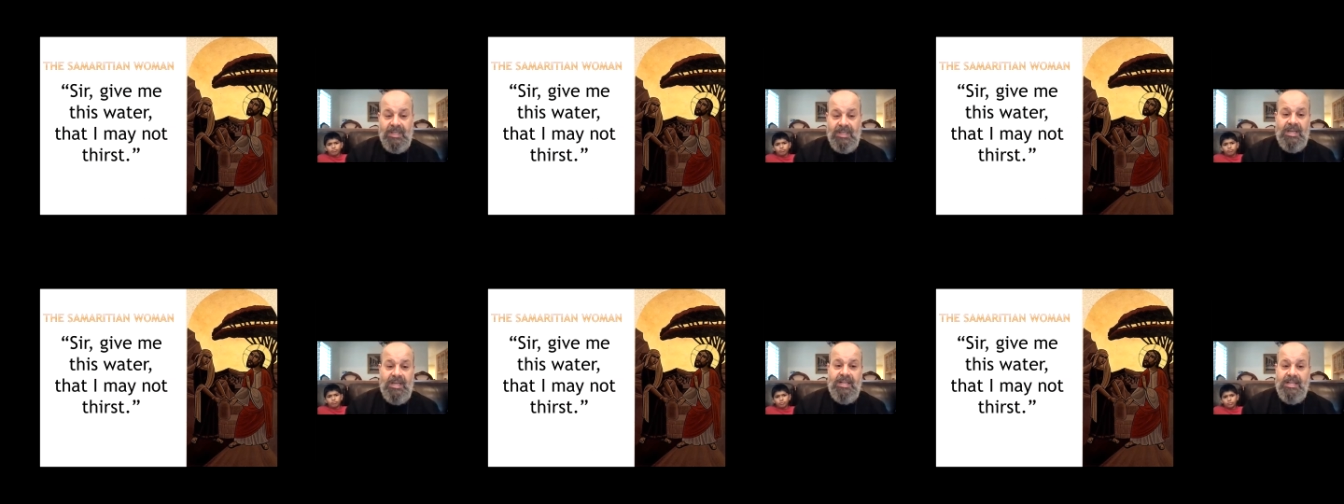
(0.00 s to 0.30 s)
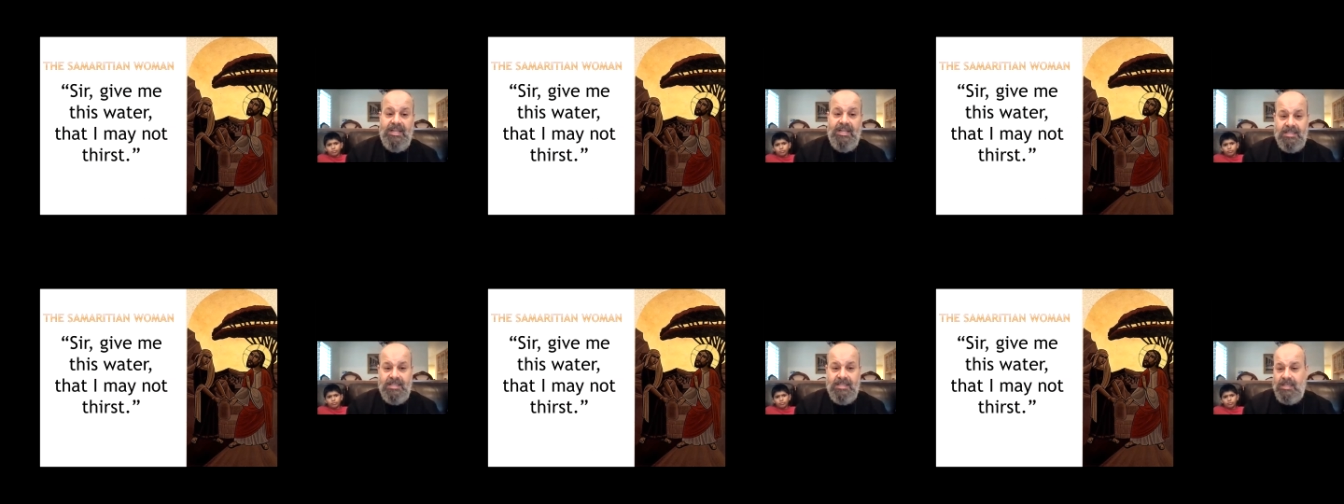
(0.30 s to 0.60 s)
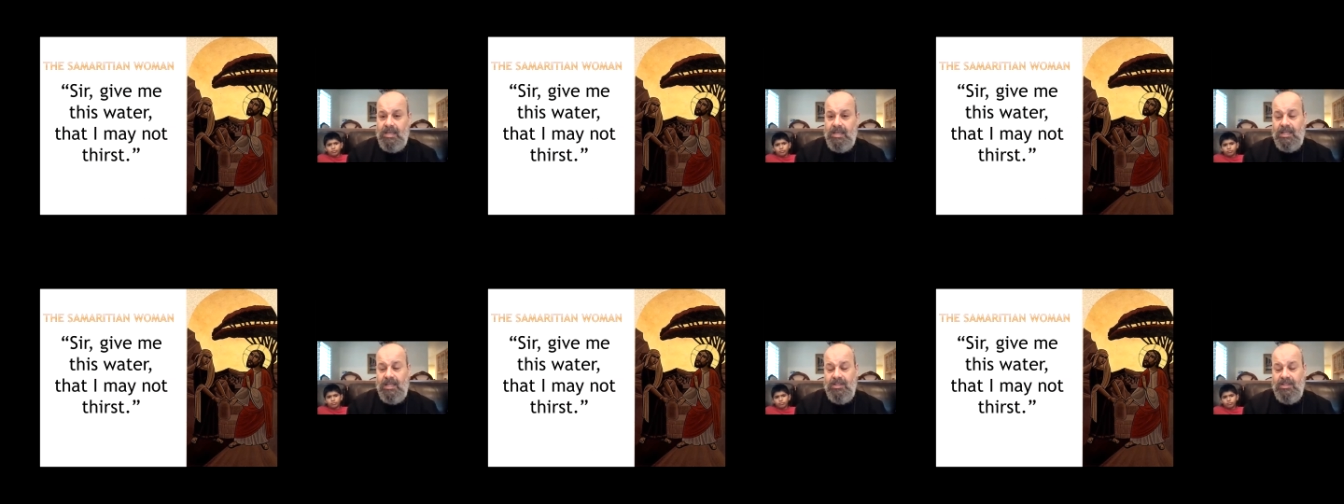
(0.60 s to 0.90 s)
And he said,
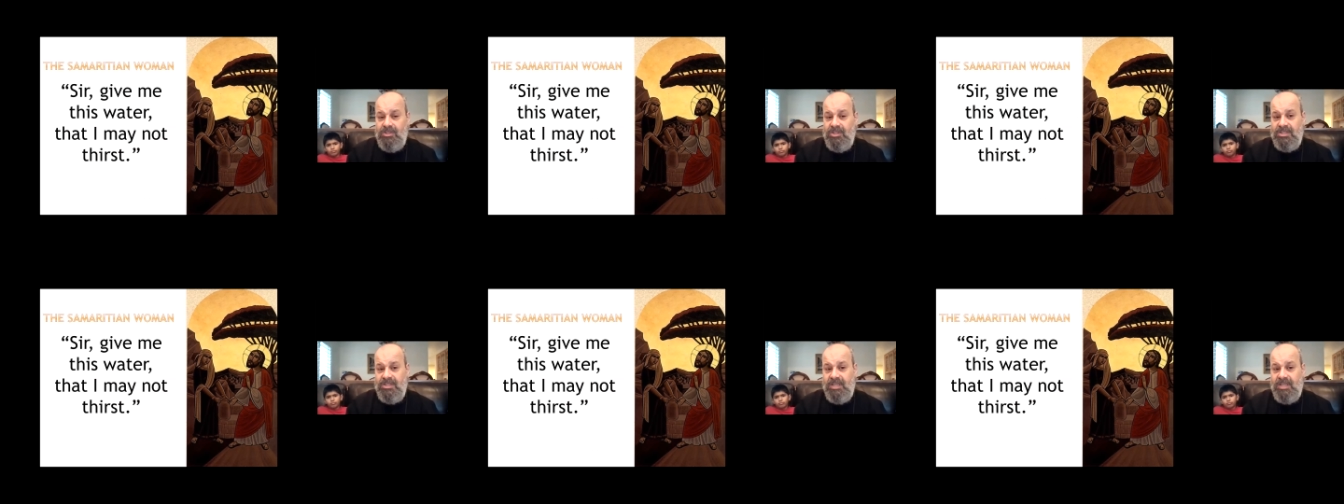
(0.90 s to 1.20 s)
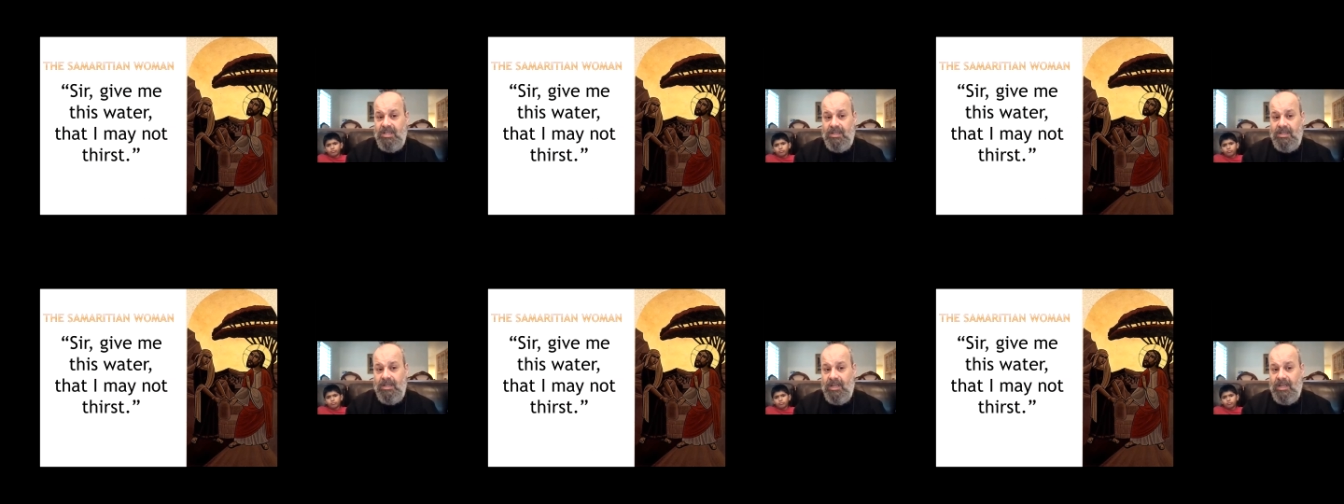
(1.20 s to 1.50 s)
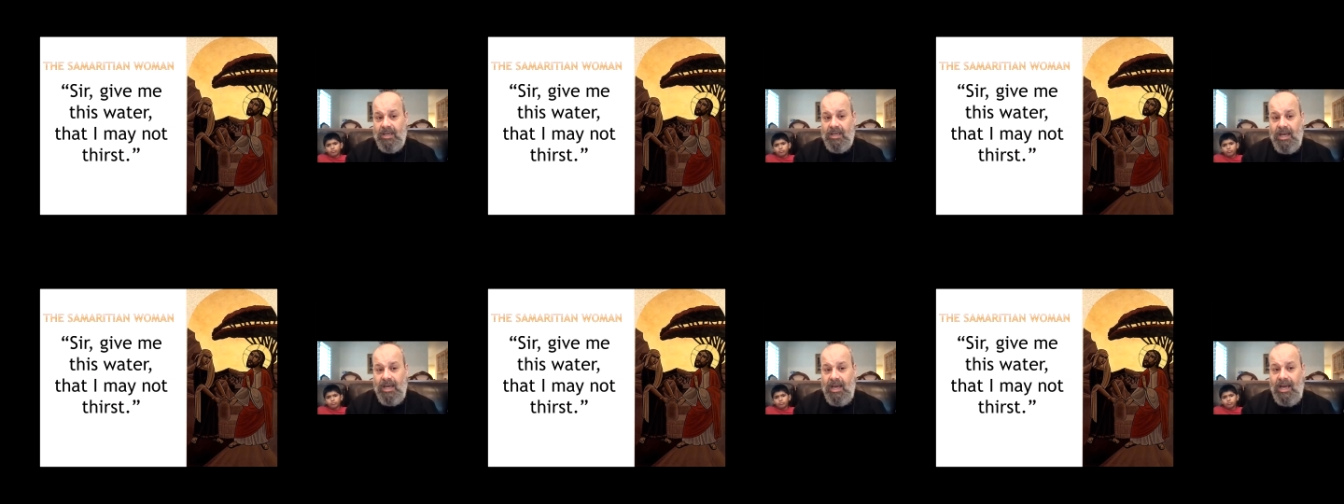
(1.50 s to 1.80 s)
and he said,
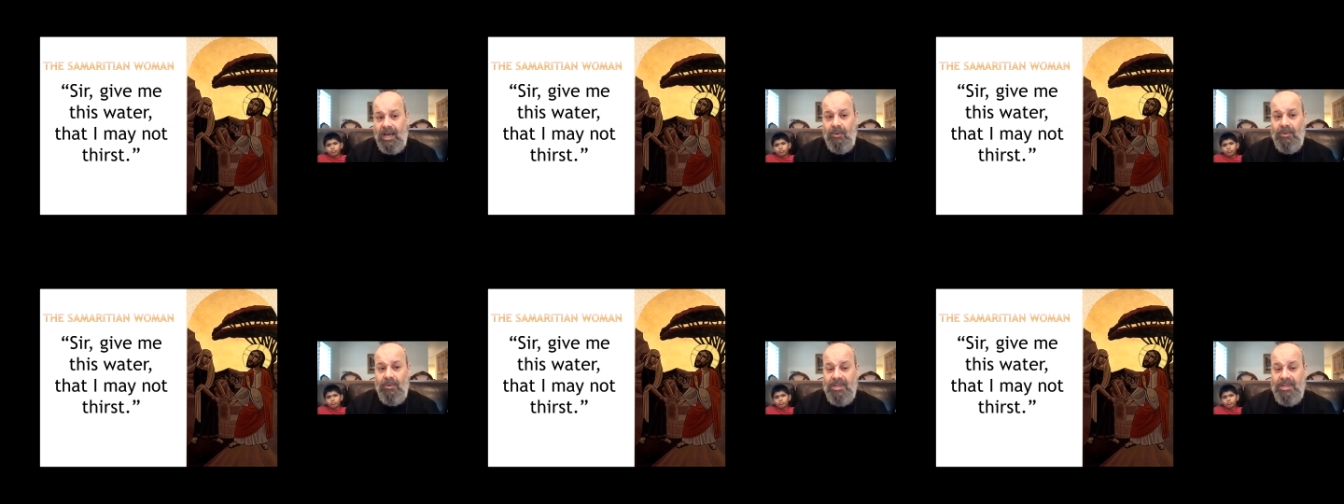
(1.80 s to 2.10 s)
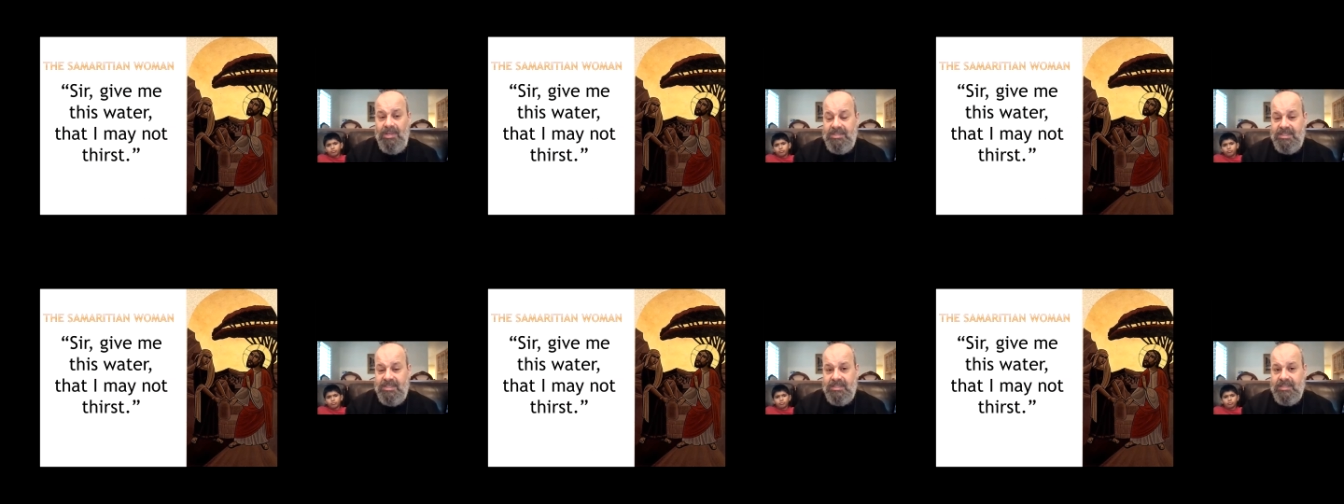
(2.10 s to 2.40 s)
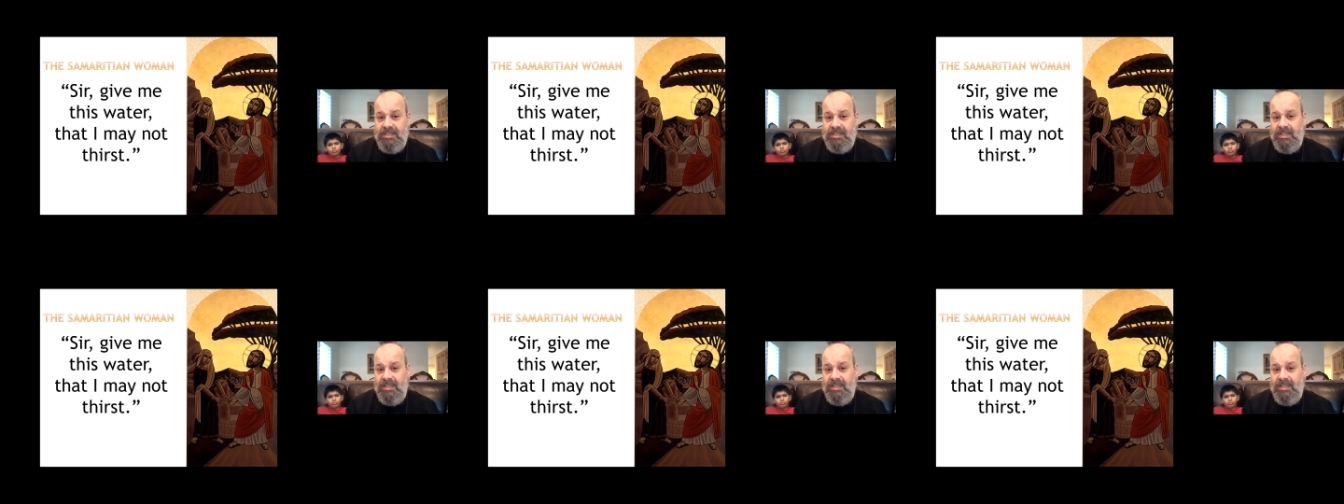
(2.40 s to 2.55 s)
like, how is it